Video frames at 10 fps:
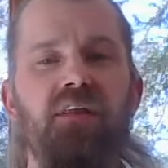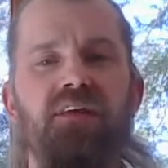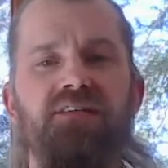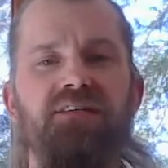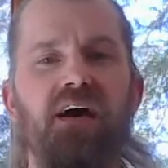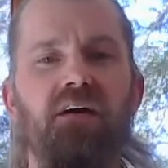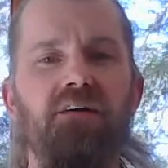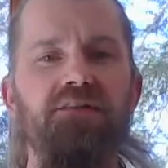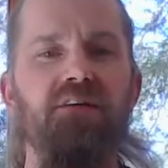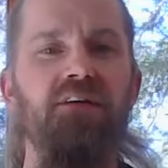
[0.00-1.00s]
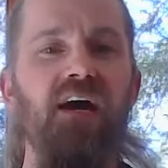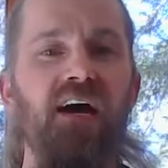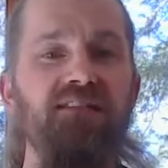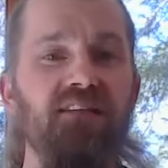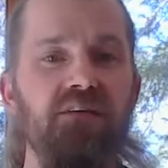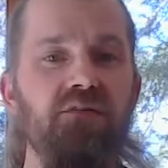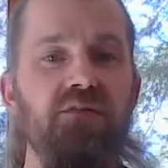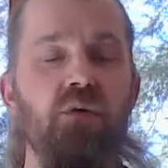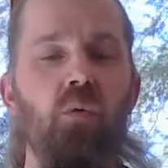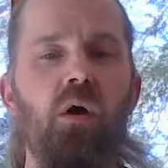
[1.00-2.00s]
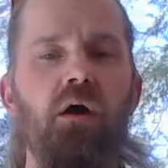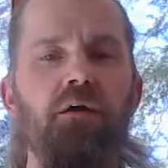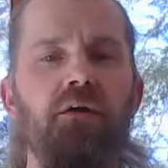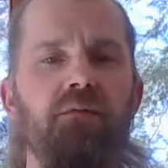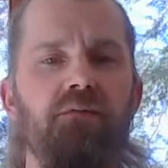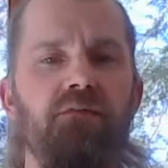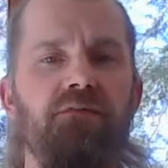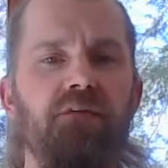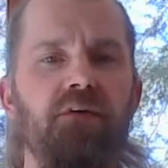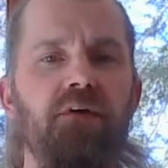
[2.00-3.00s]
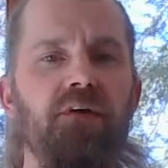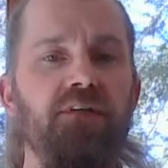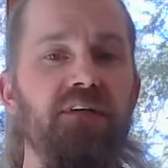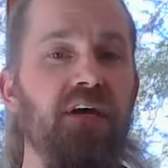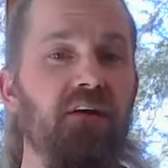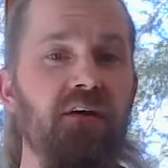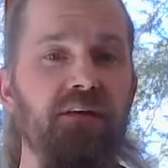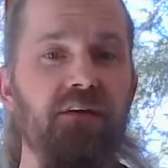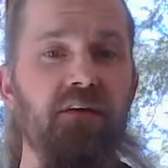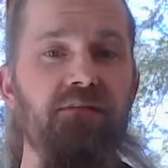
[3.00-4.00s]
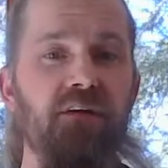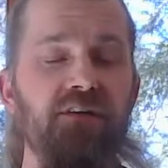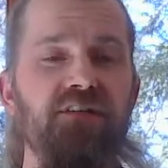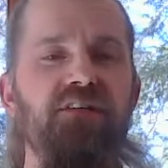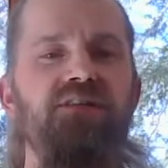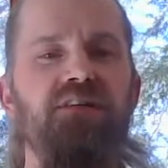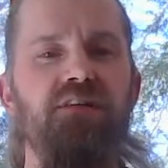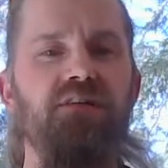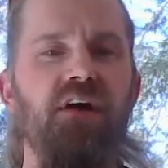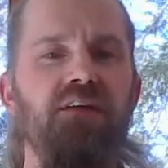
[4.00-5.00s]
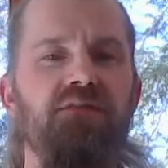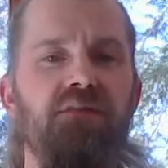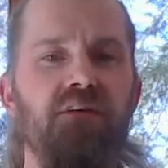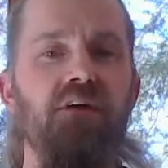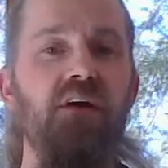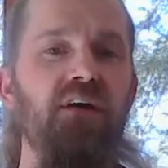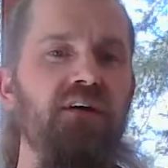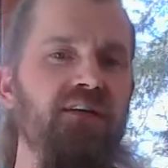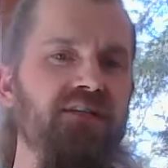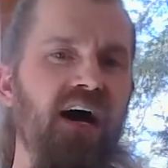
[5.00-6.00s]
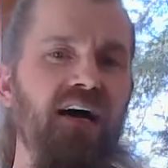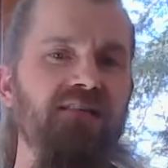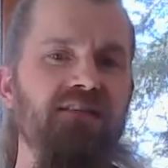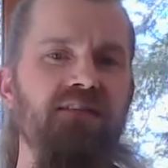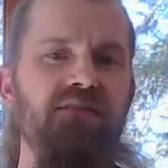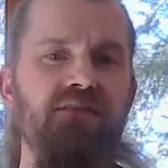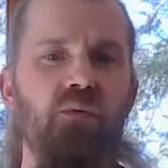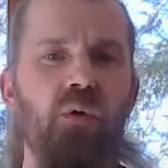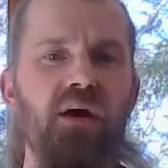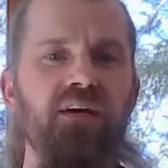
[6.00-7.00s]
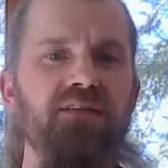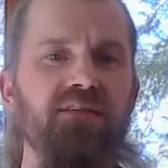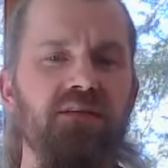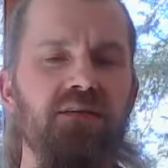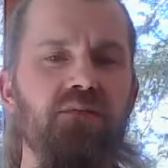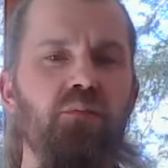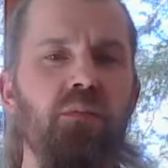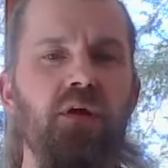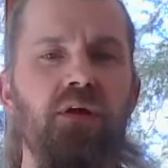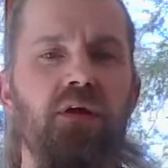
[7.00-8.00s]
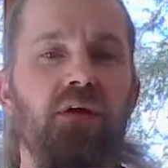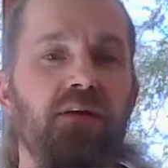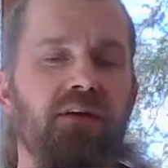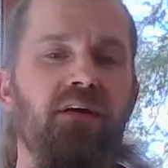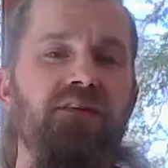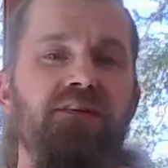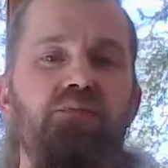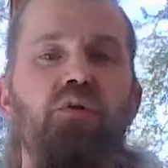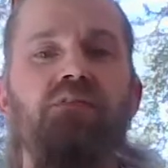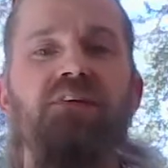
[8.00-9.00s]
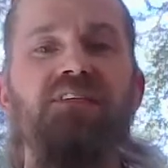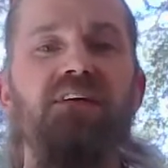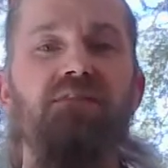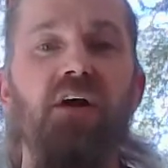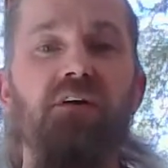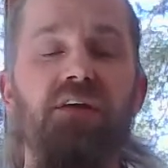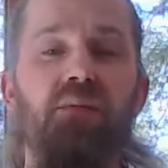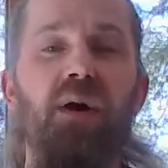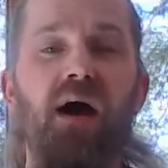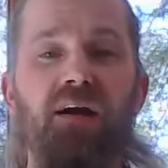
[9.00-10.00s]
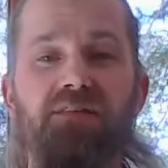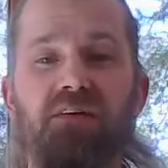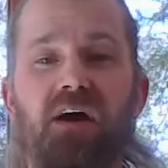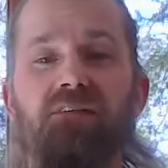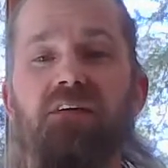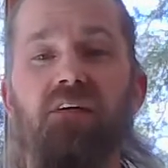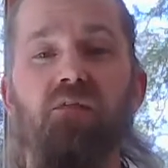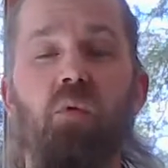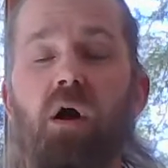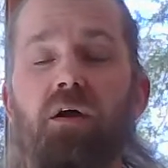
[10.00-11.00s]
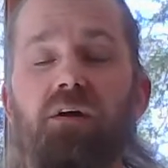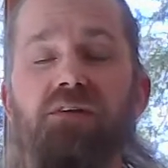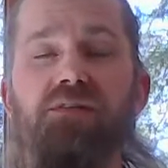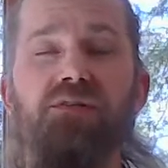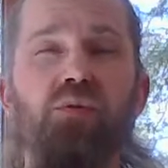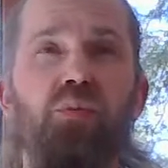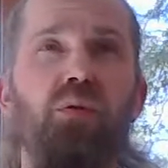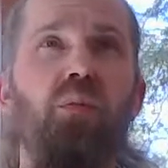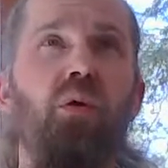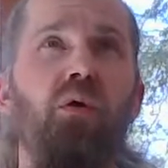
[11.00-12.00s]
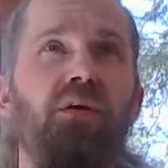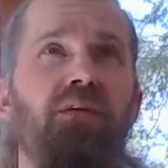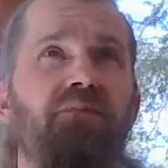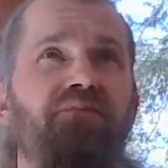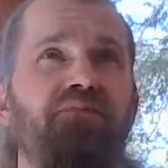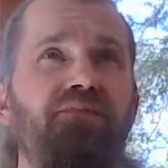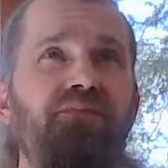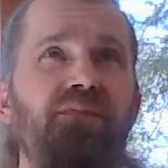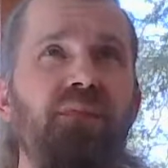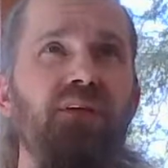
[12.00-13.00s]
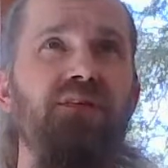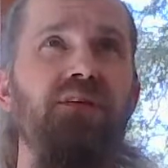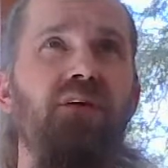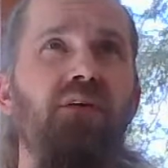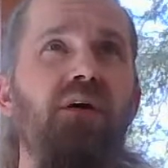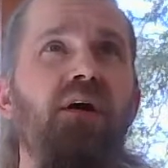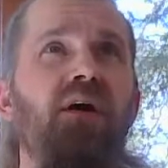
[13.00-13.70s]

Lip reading: The cells are constantly using water to carry out their functions and to transfer toxins and waste and, just moving stuff around in the body. So having enough water is super important. So,